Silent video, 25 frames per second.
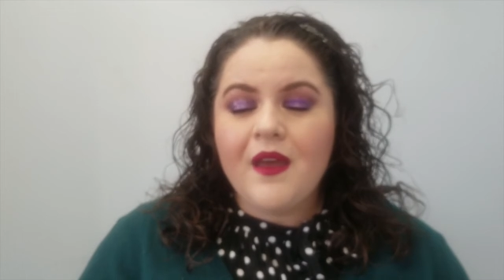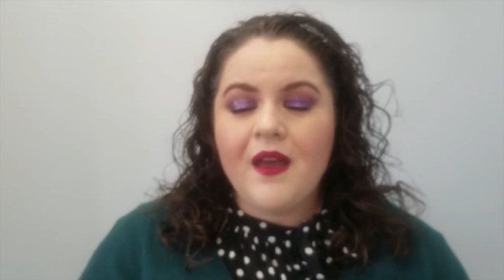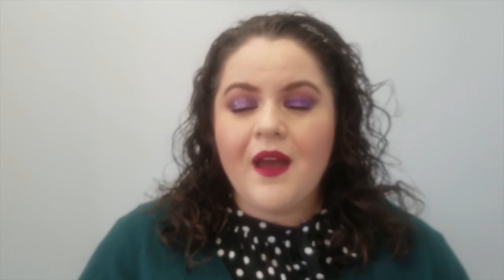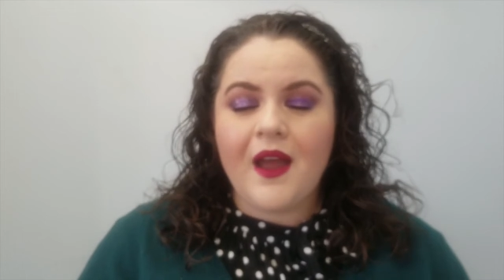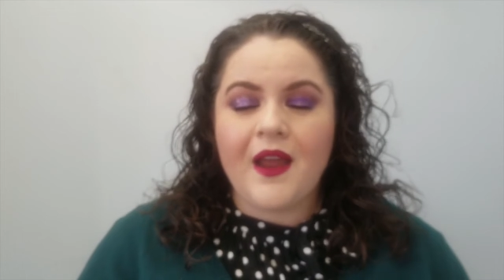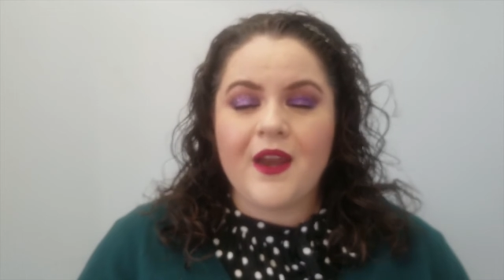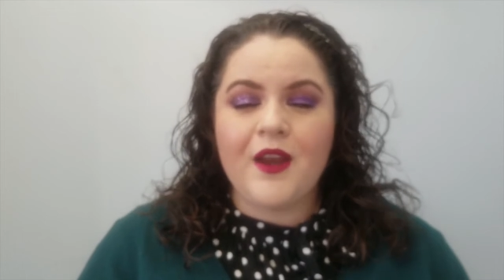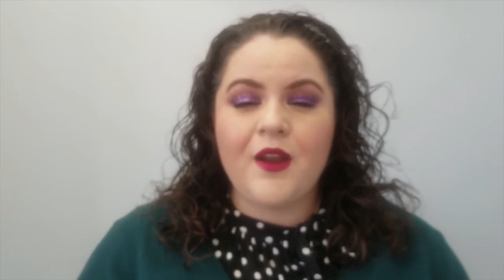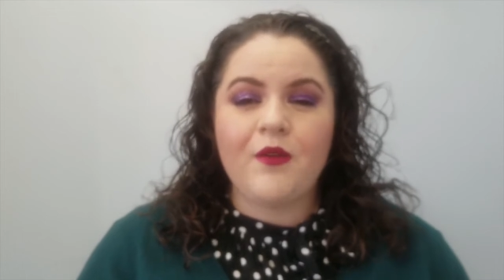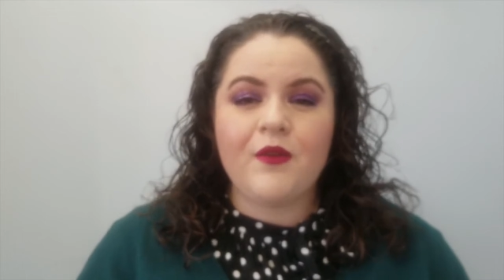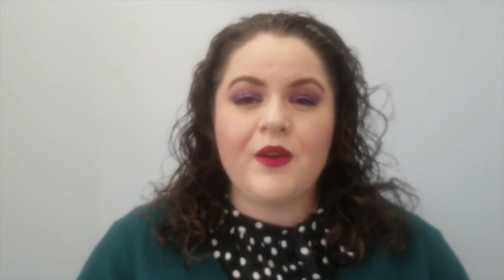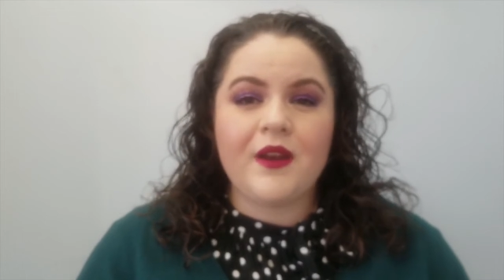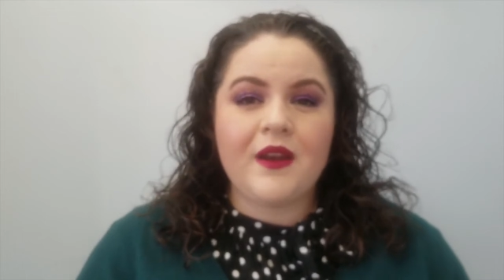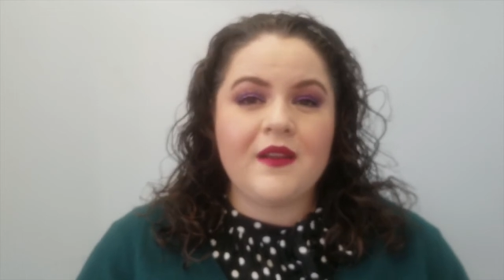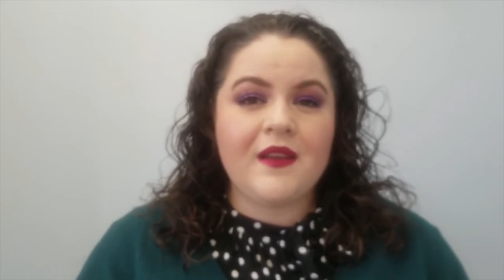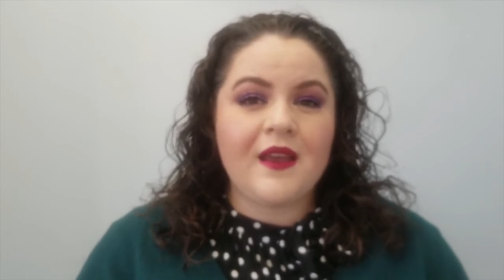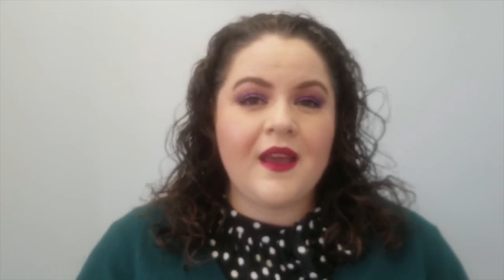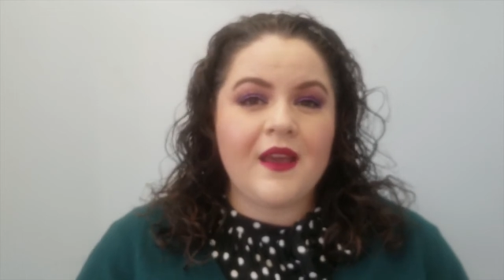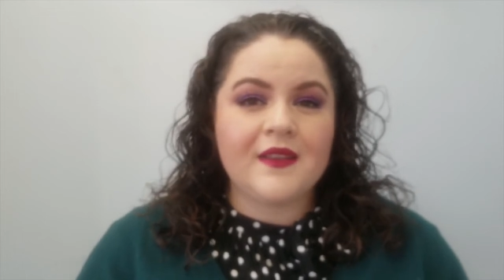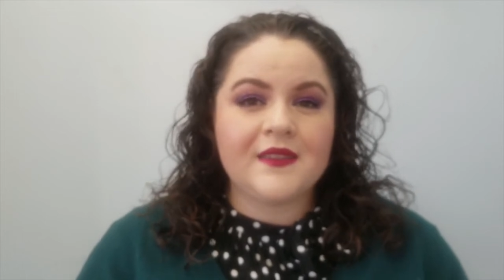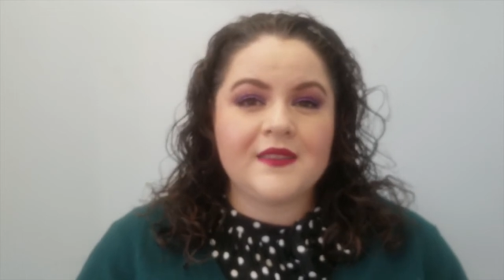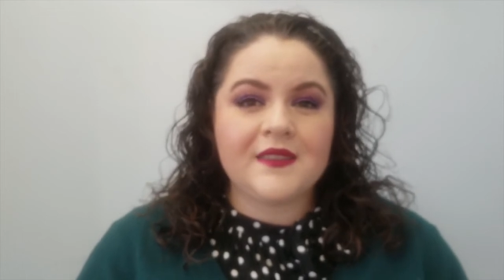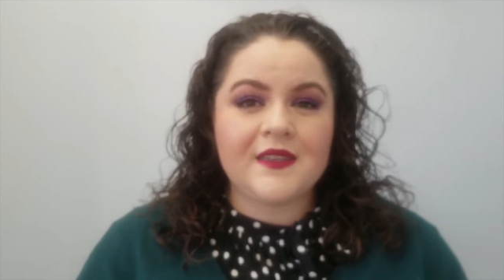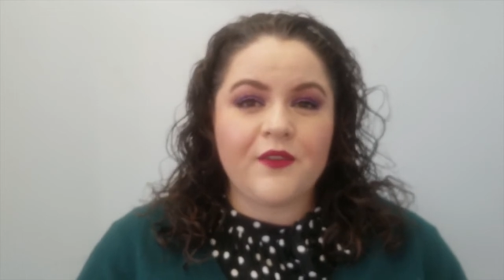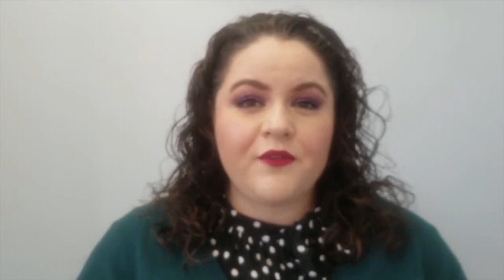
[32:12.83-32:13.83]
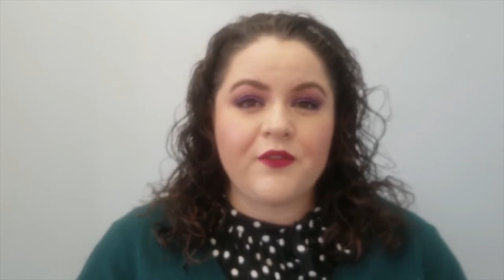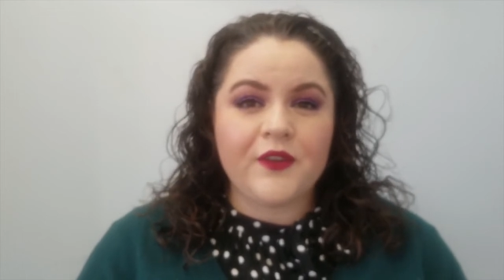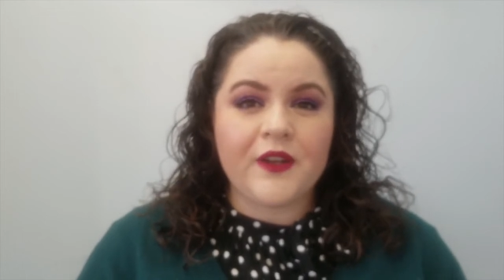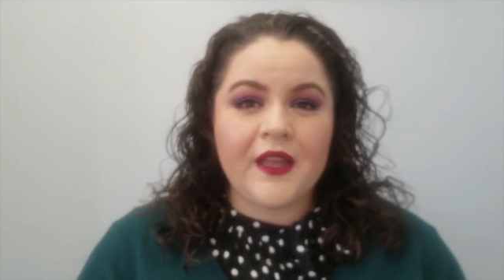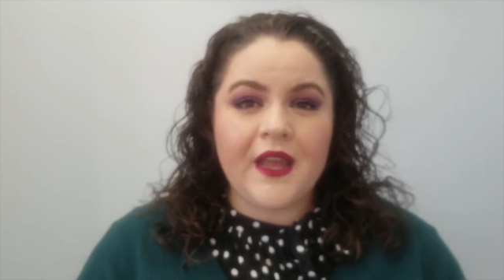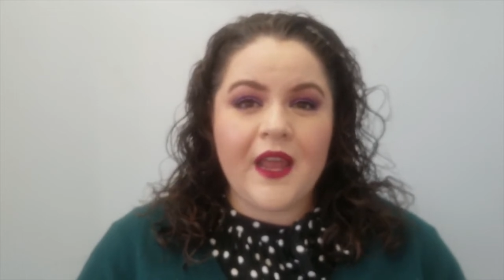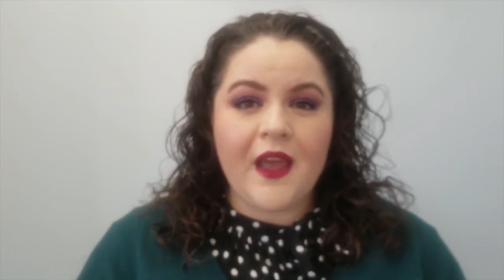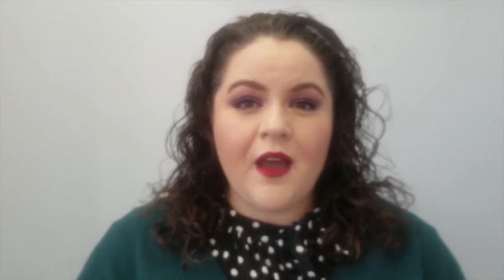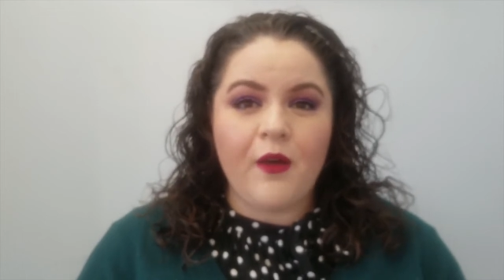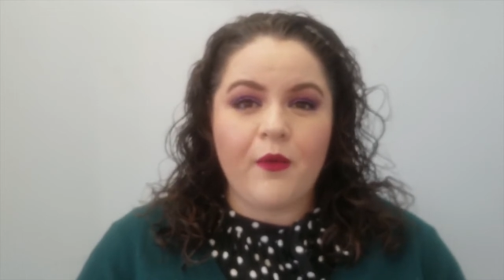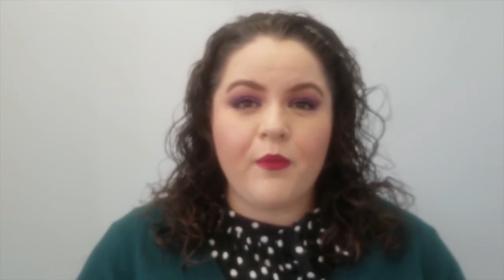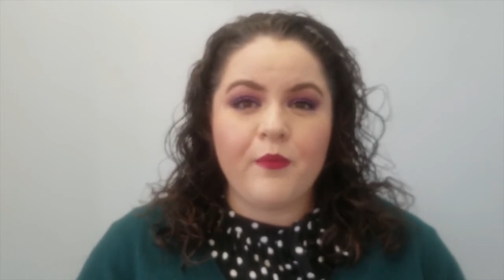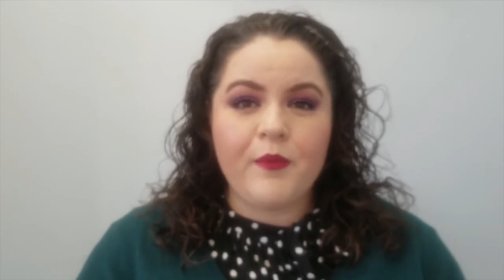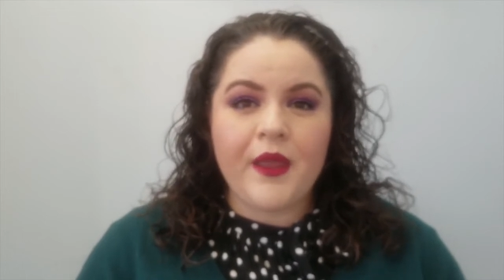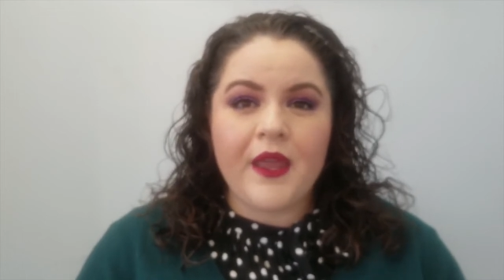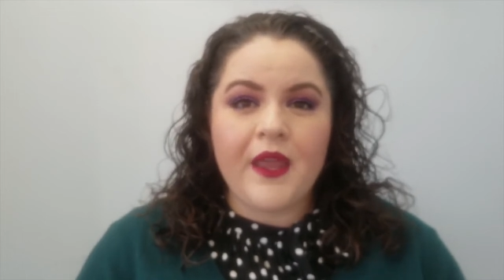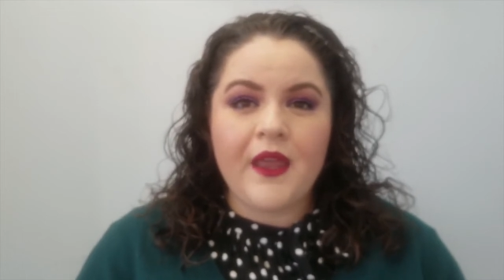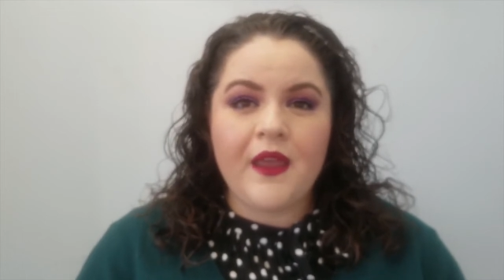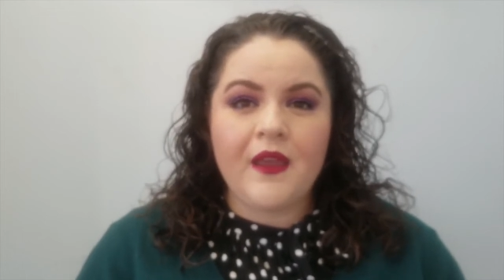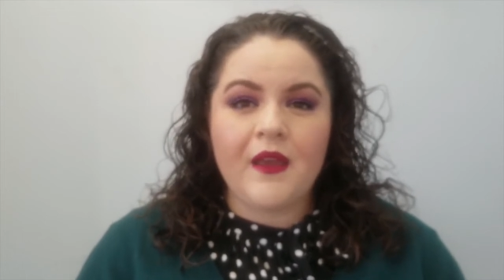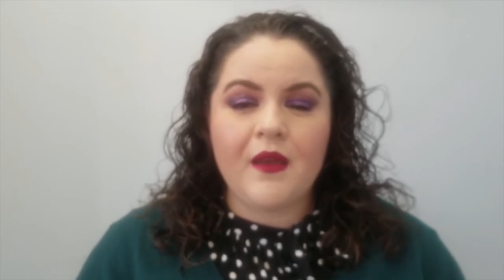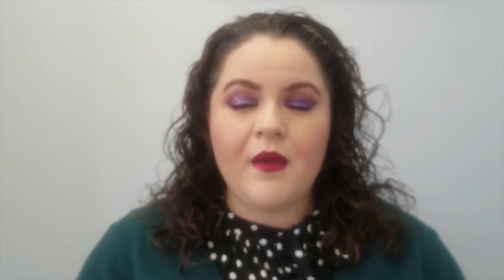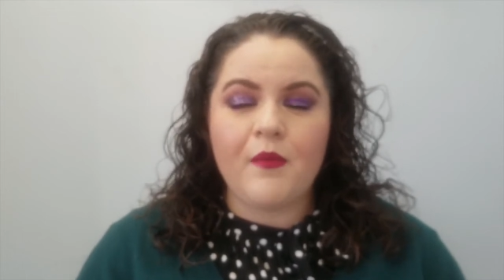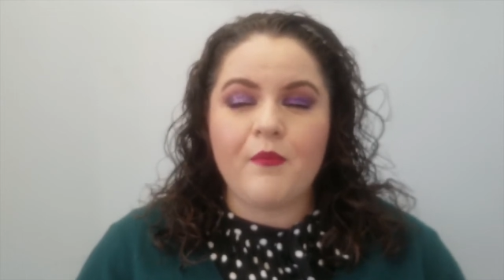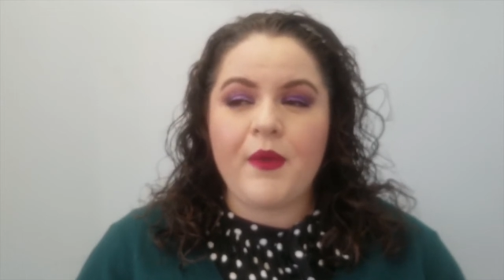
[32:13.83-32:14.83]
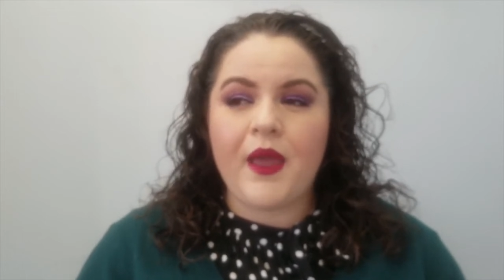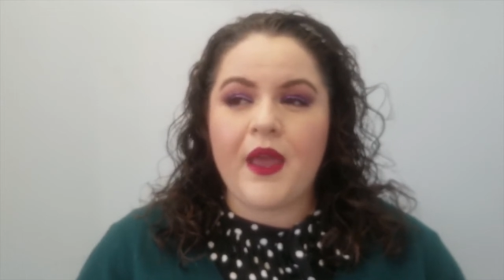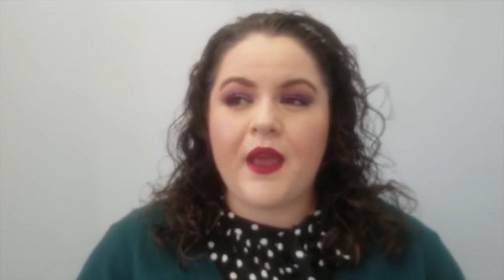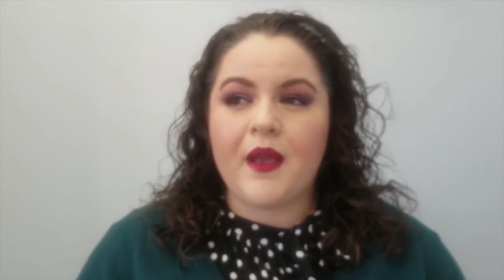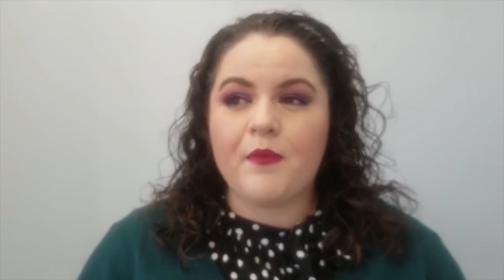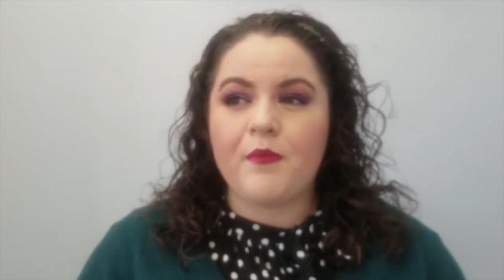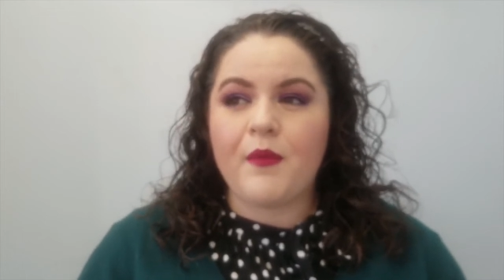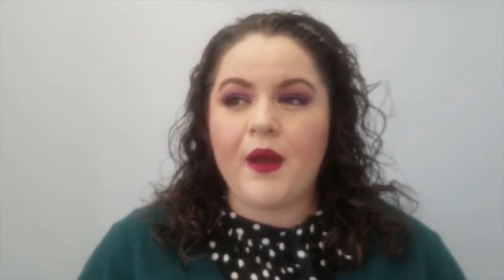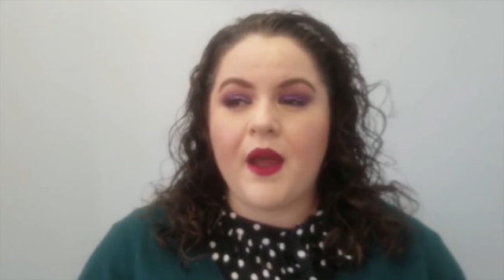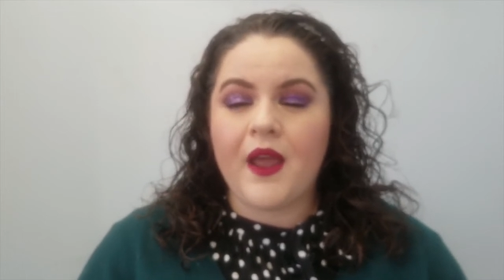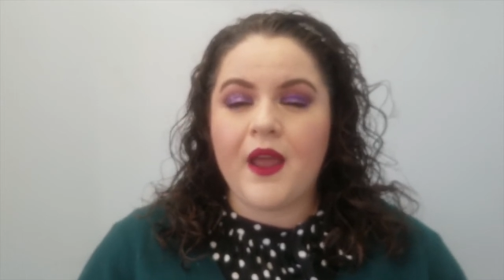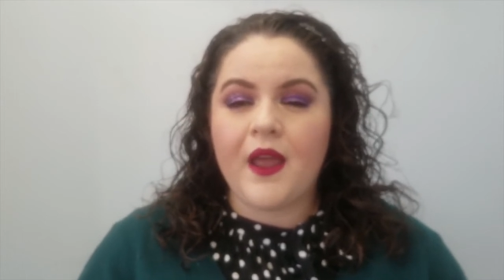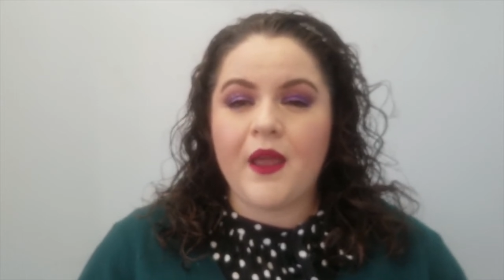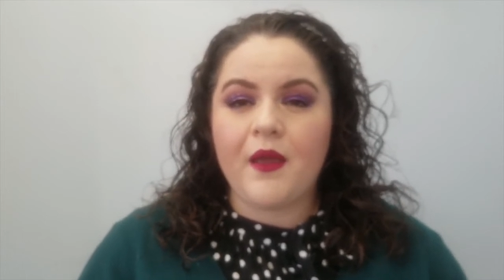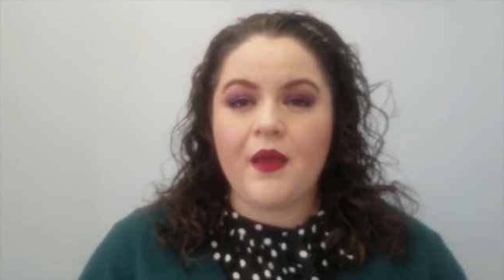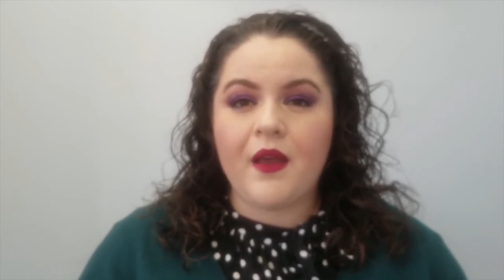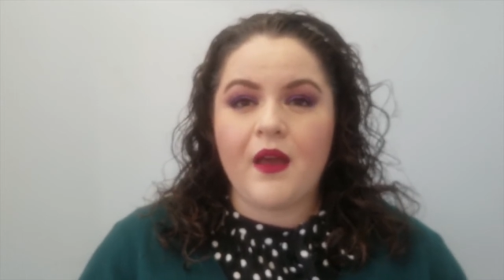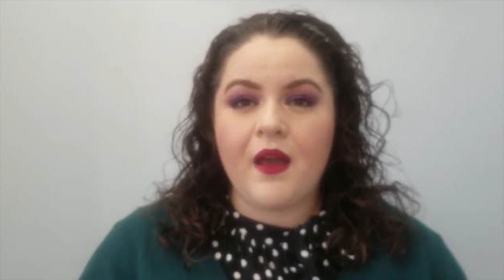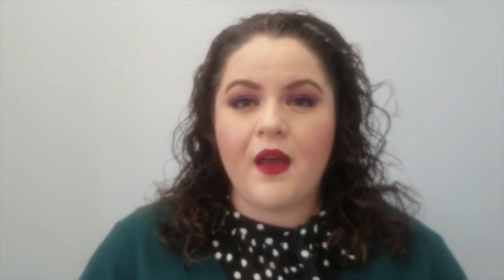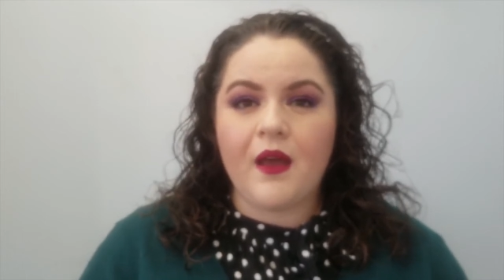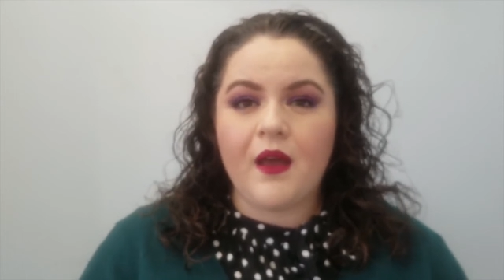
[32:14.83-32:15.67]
I know it has definitely helped me make my,